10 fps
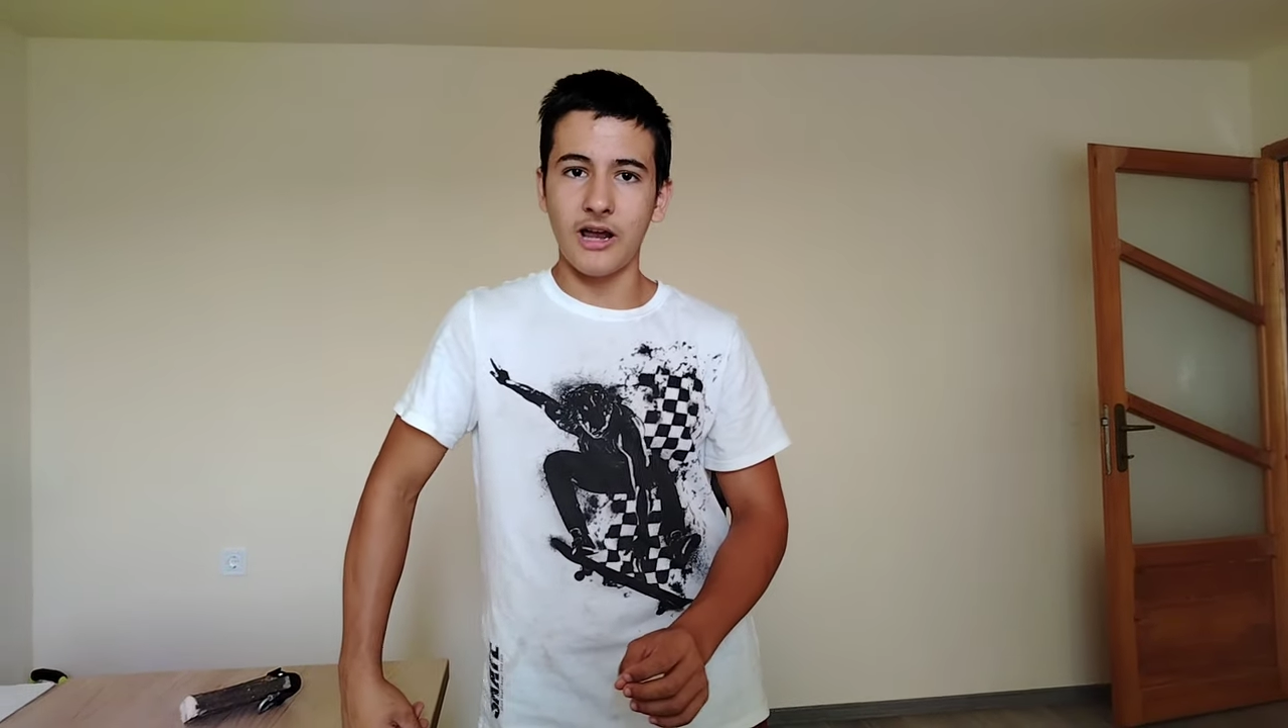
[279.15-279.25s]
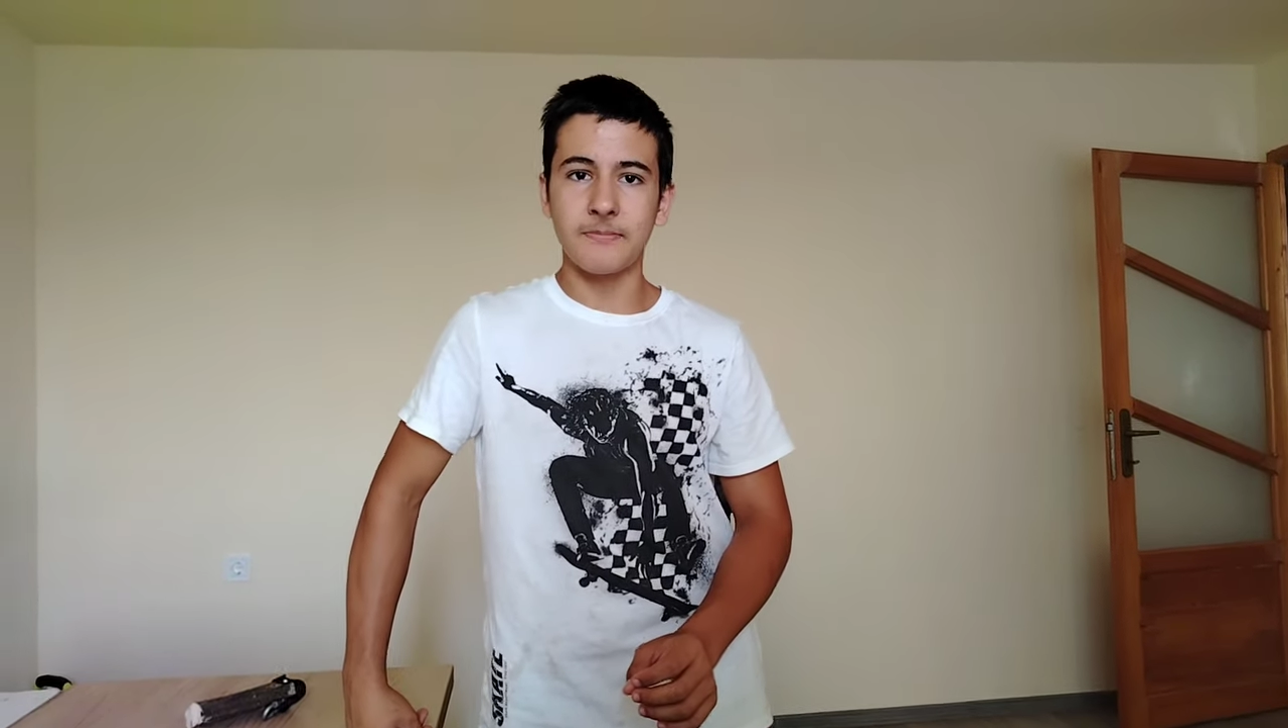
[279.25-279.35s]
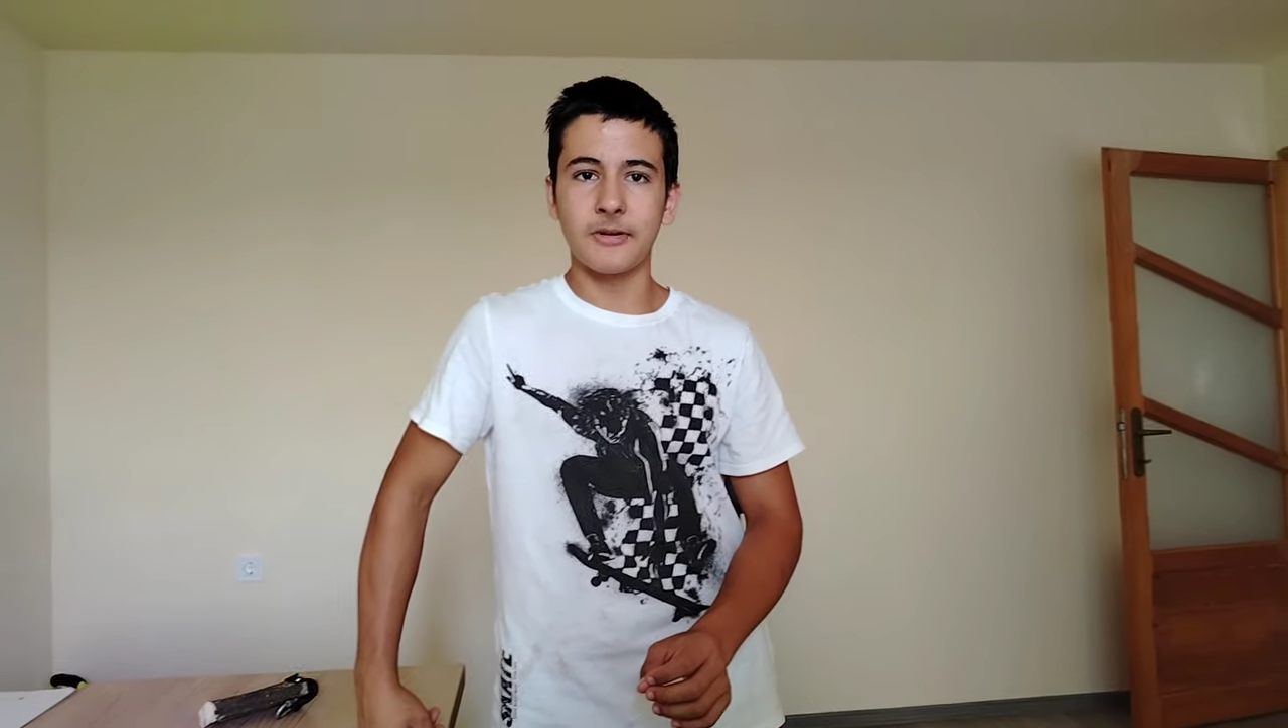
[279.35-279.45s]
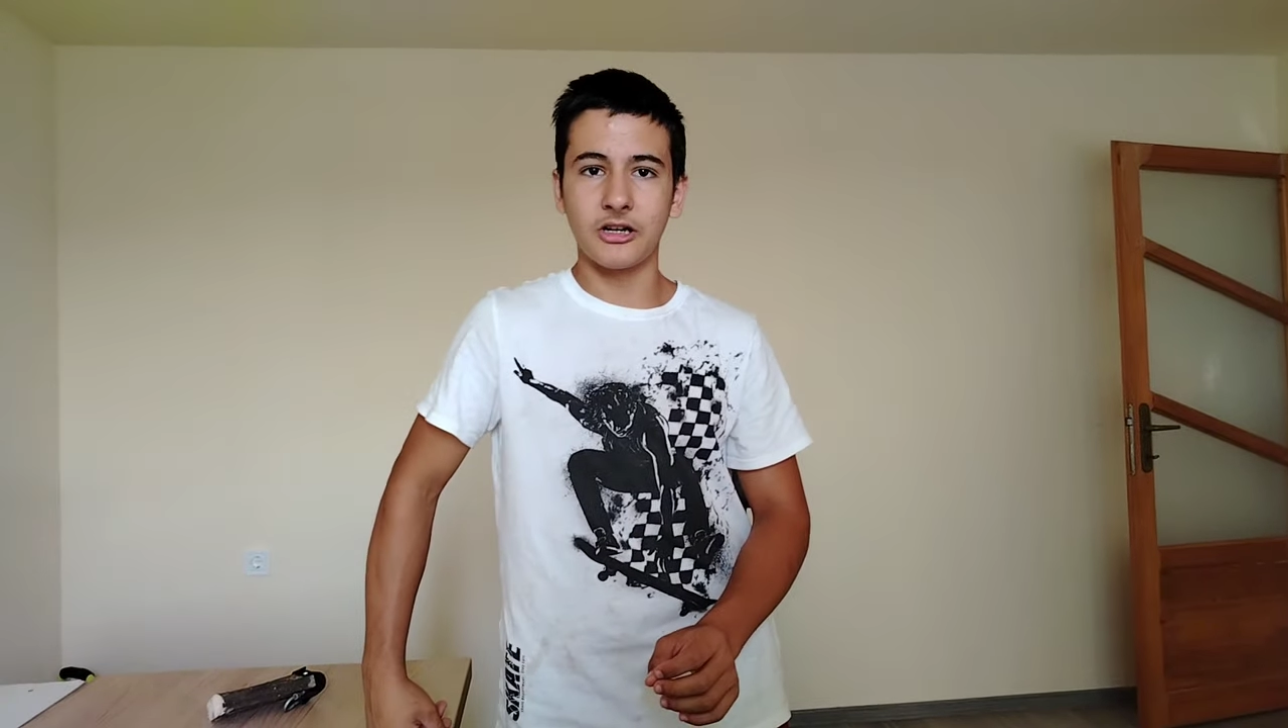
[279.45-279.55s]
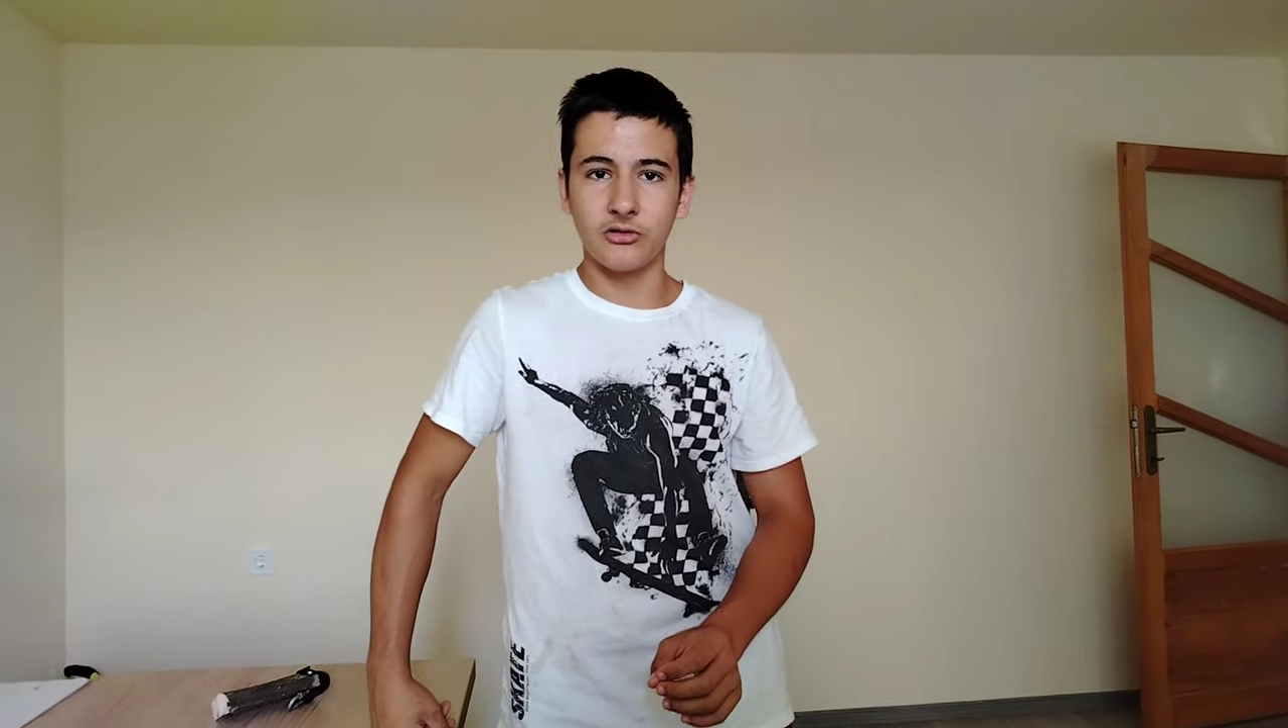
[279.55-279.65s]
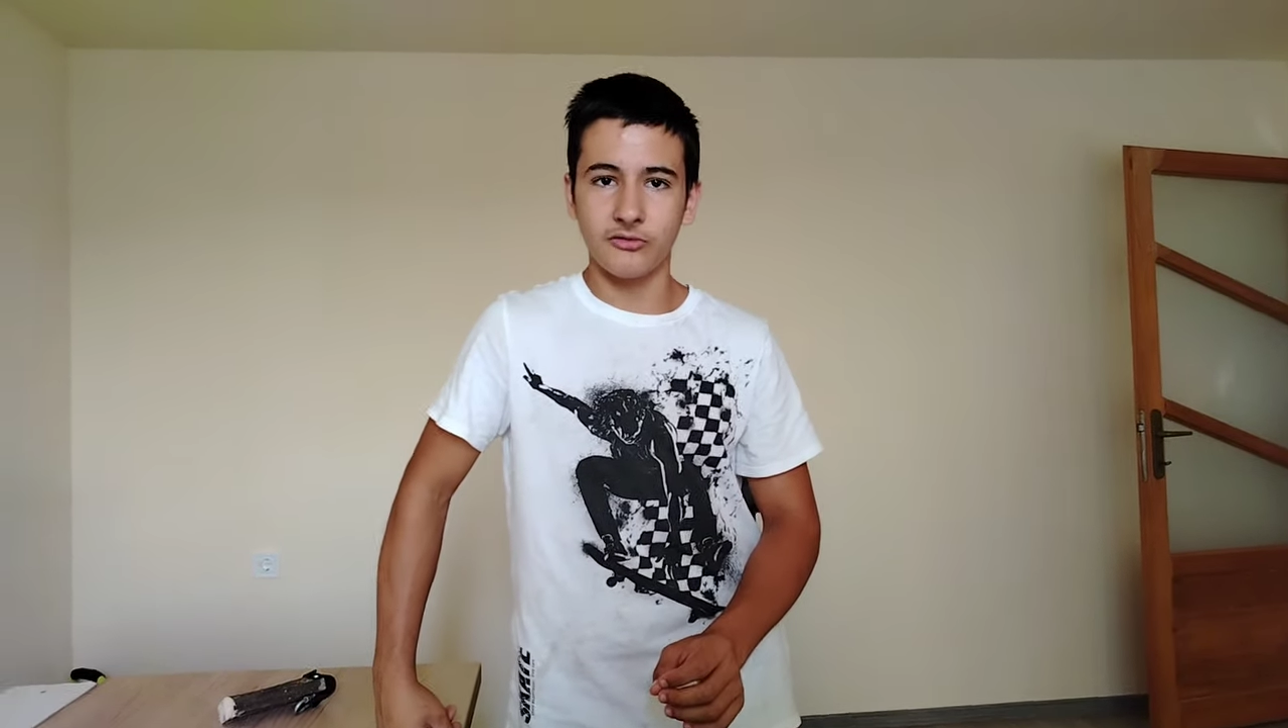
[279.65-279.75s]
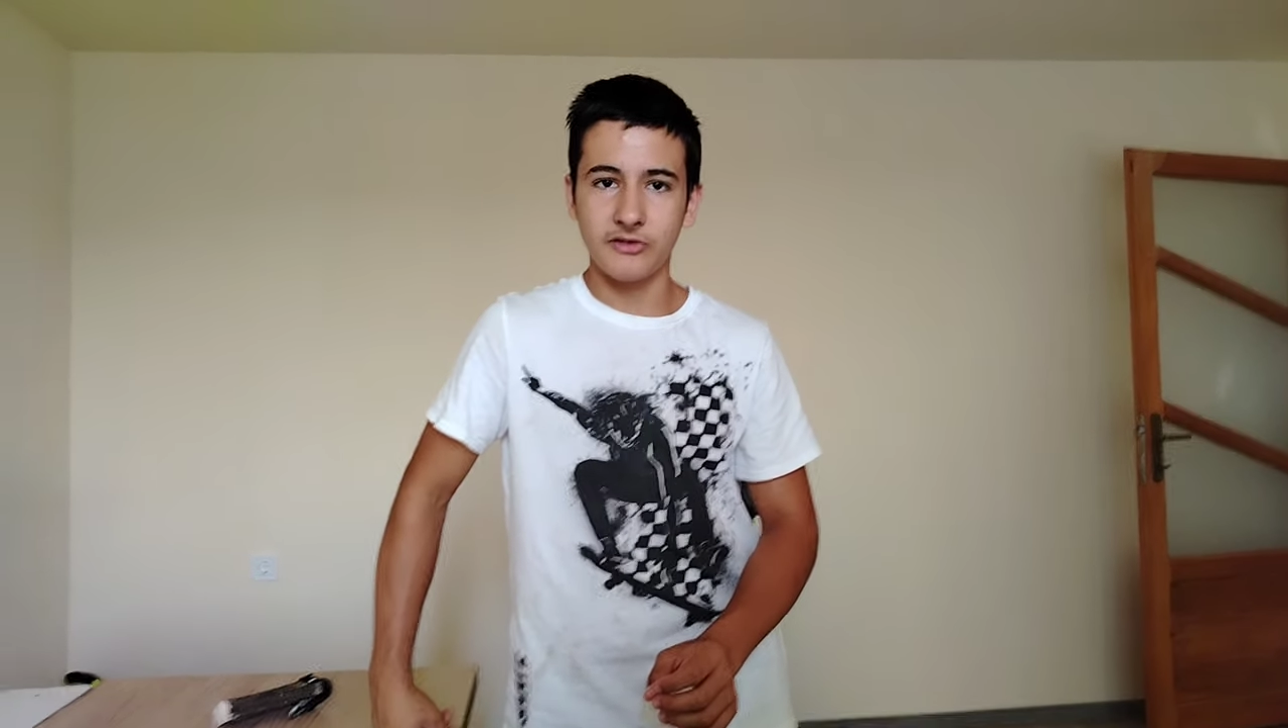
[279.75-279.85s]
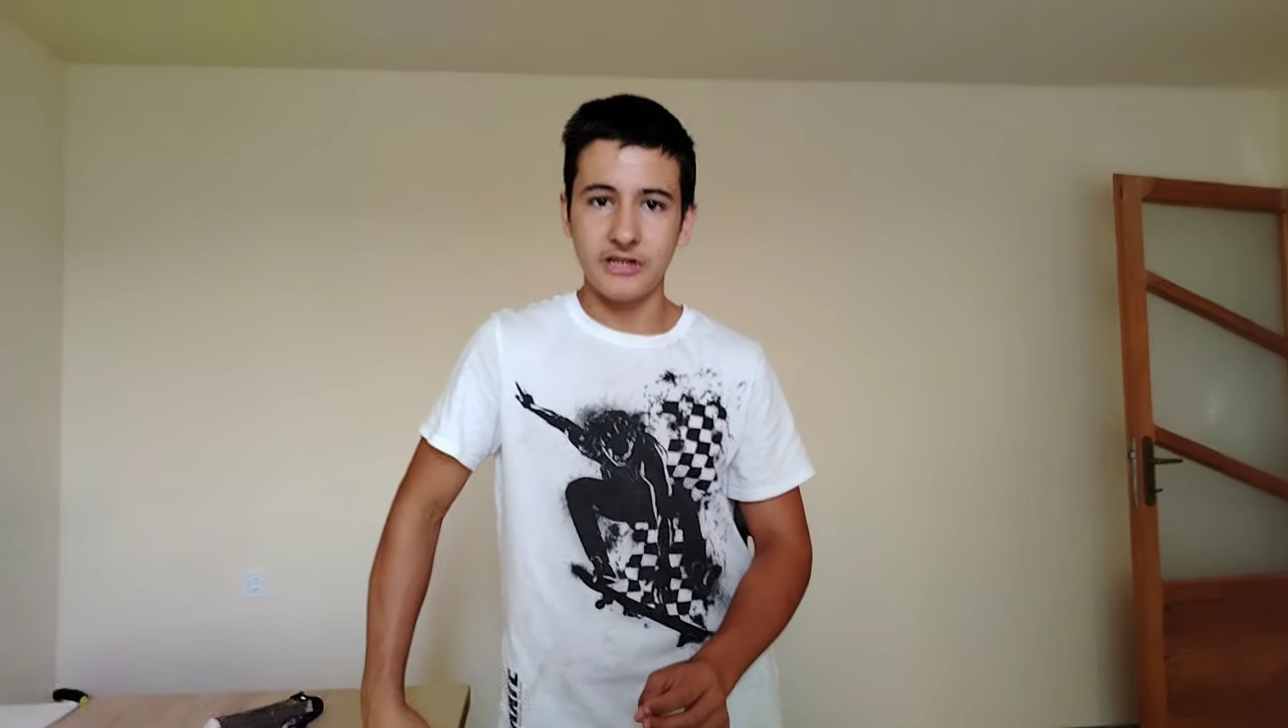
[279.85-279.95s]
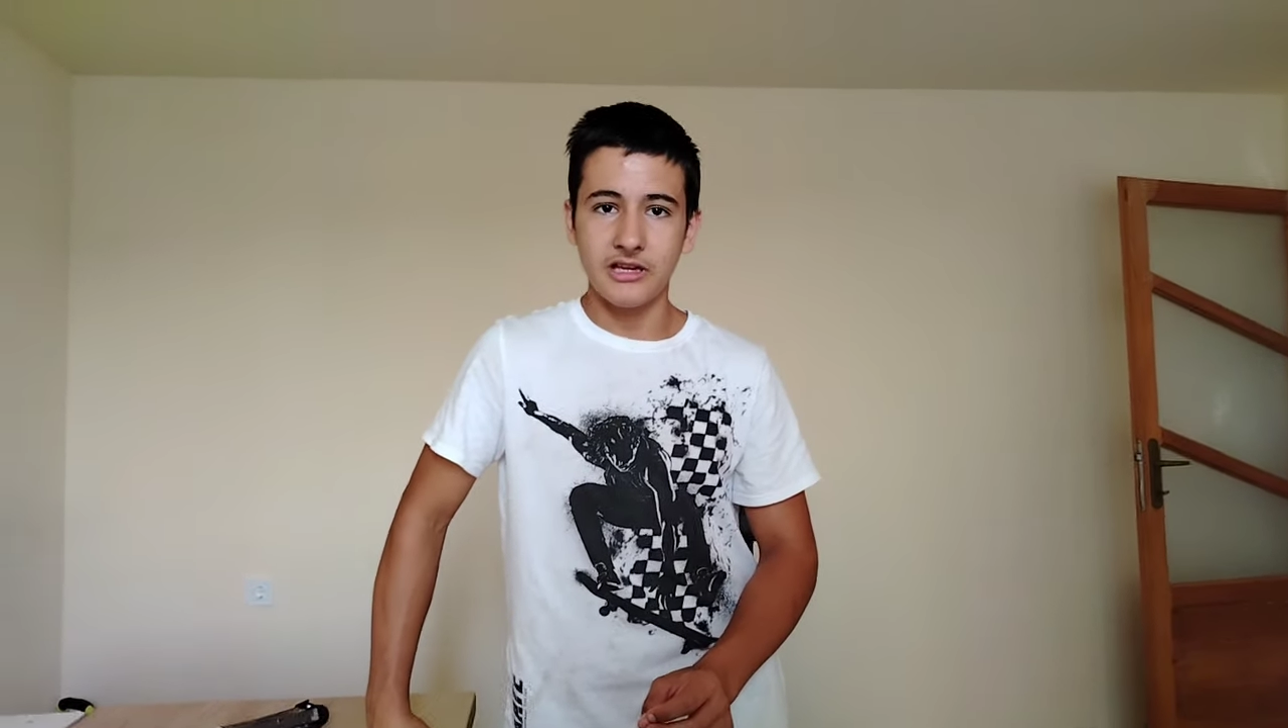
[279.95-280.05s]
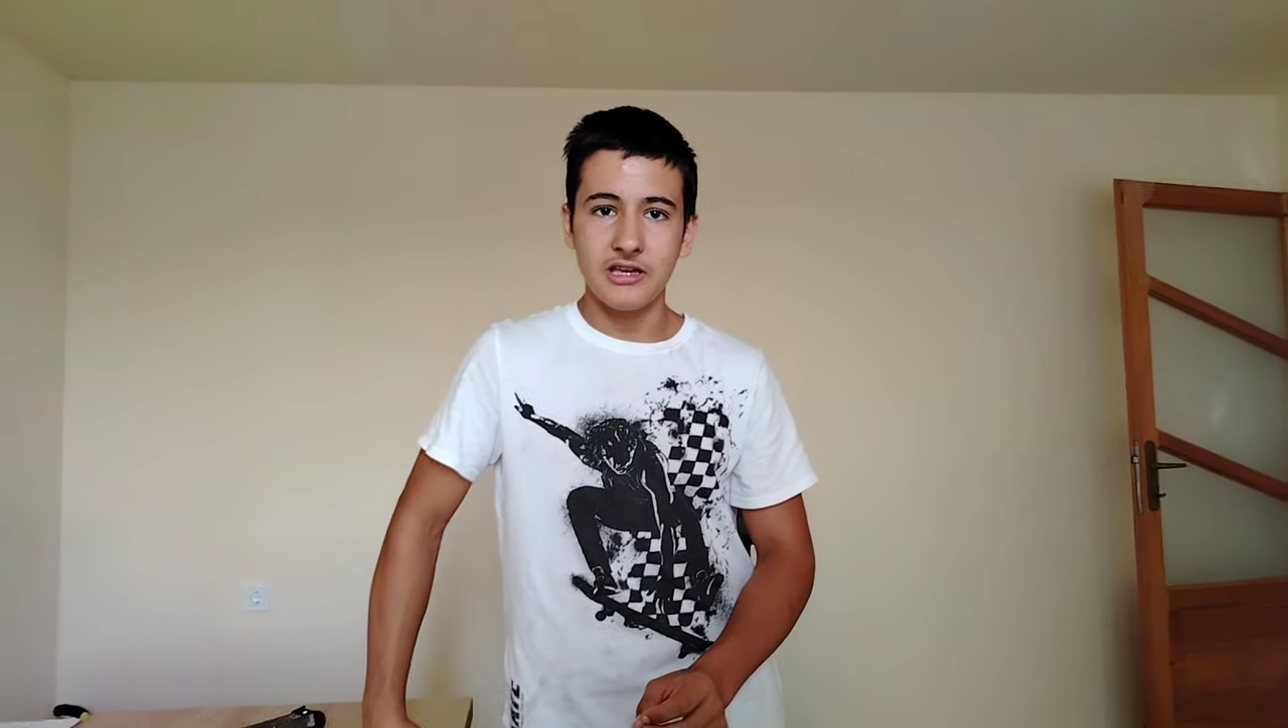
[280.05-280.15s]

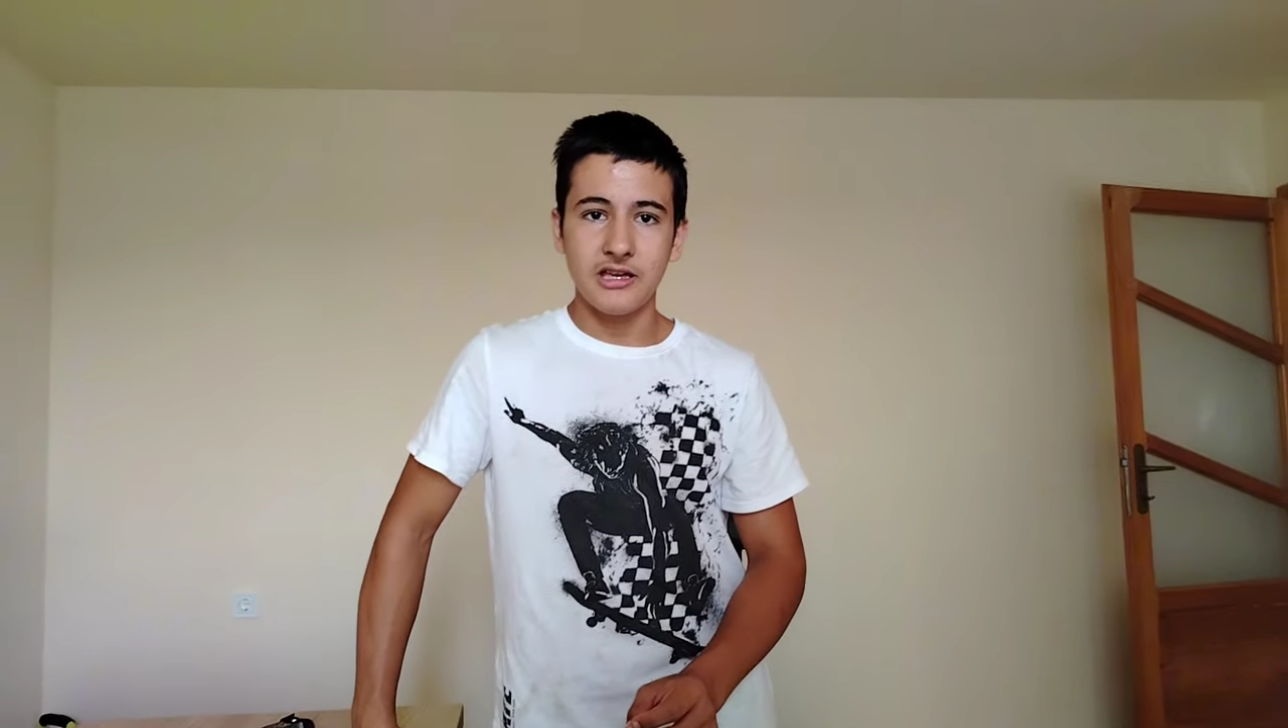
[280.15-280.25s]
hypertrophy